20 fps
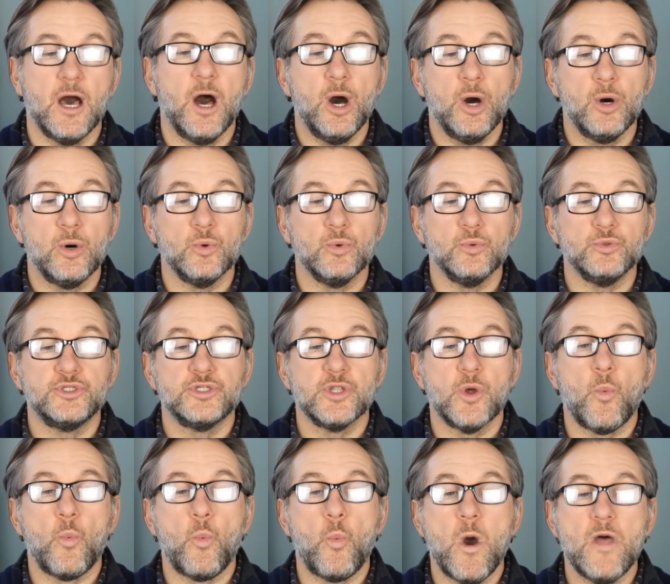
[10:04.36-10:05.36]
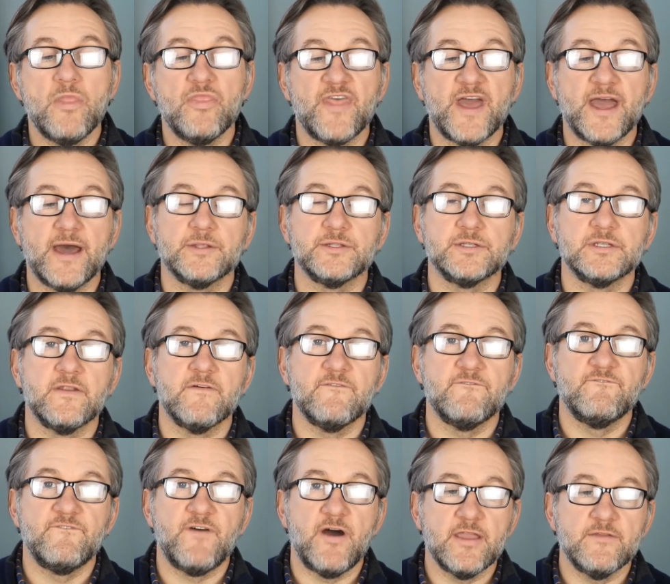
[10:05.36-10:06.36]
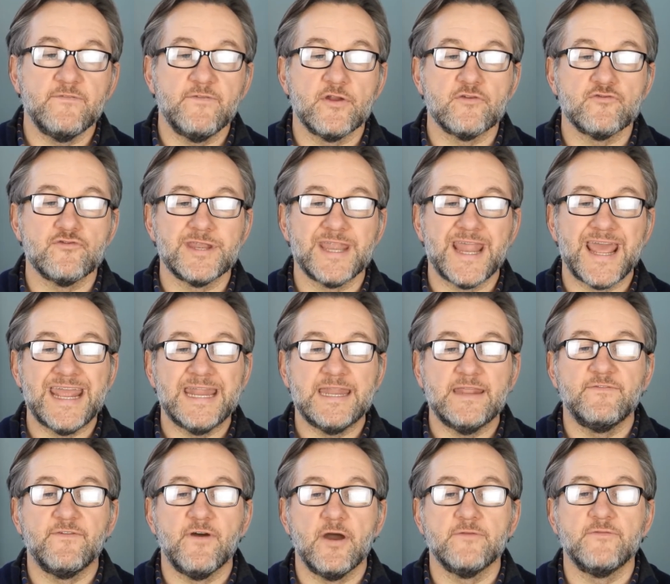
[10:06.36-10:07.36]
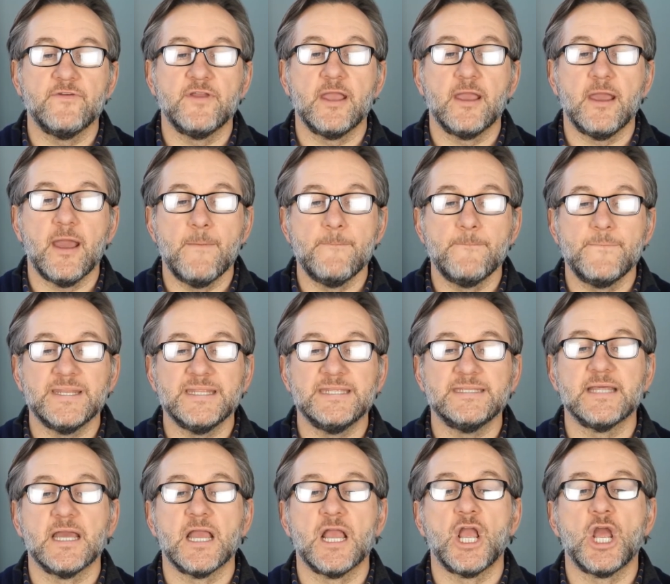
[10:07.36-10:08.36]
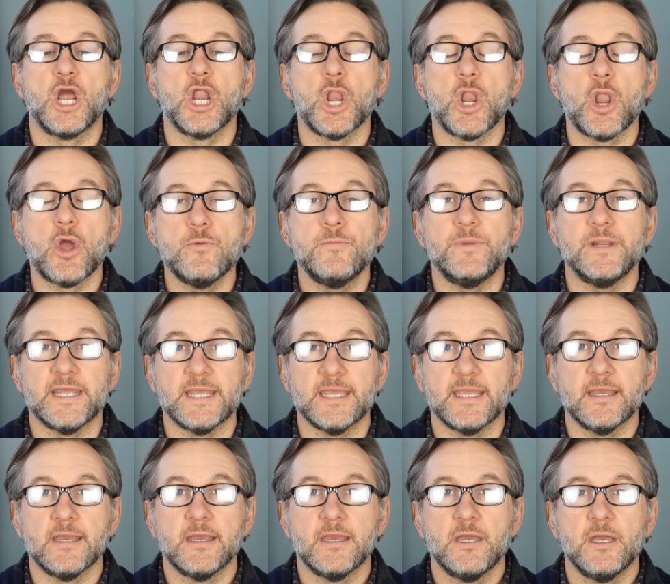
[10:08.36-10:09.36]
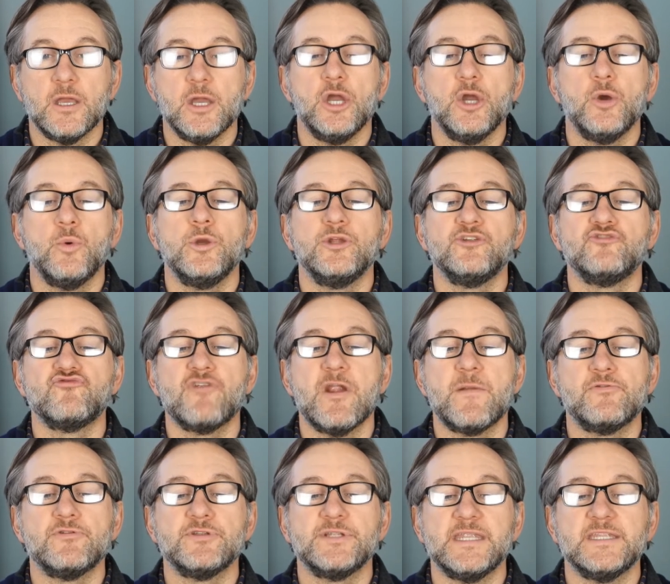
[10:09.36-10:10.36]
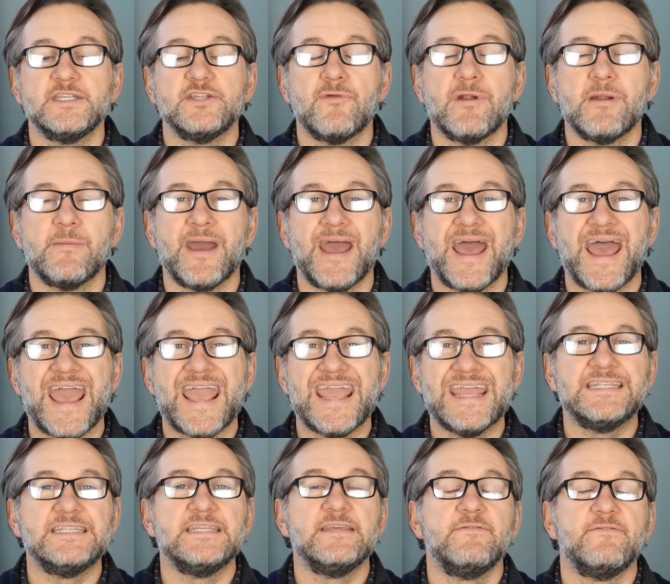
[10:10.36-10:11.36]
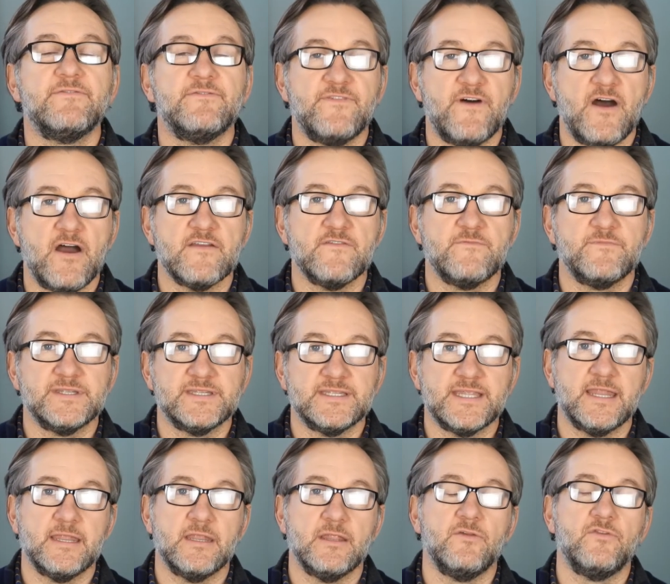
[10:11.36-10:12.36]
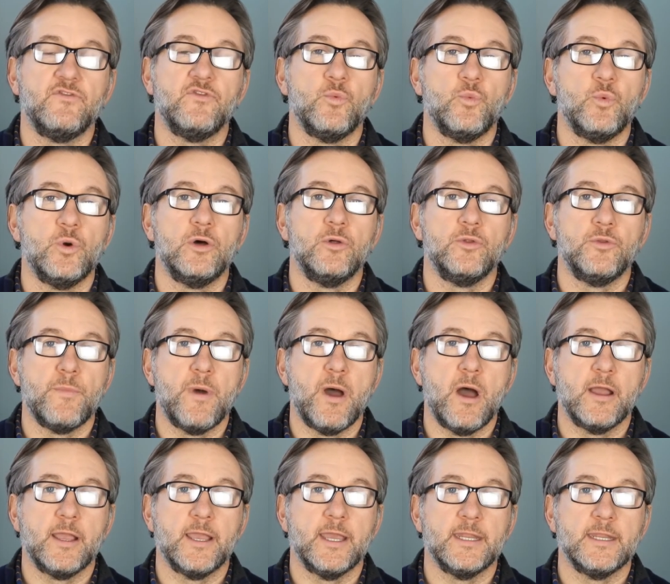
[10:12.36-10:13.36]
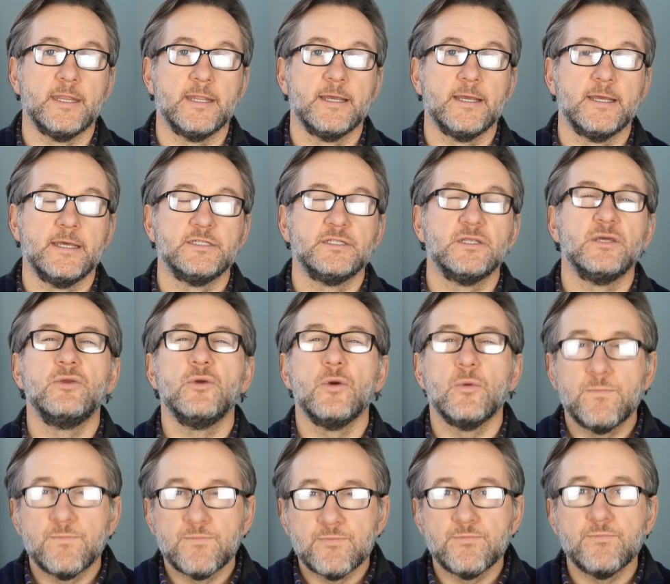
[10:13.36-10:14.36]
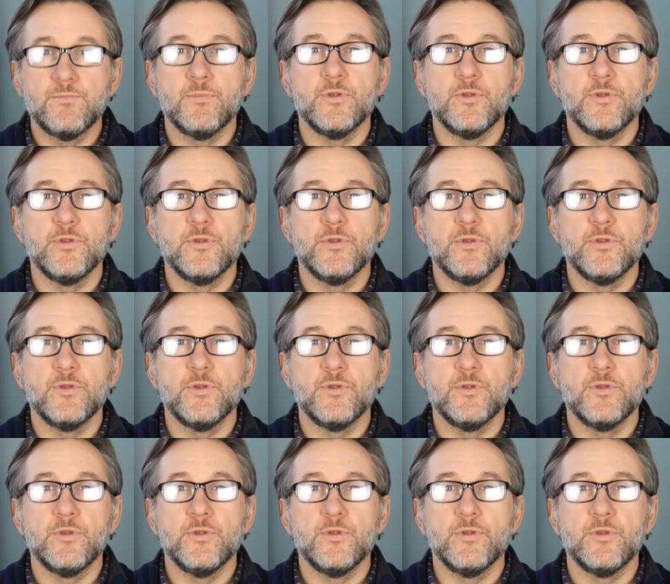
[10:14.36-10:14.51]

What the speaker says: holds 1,585 companies globally, which represents around about 85% of the world market. So you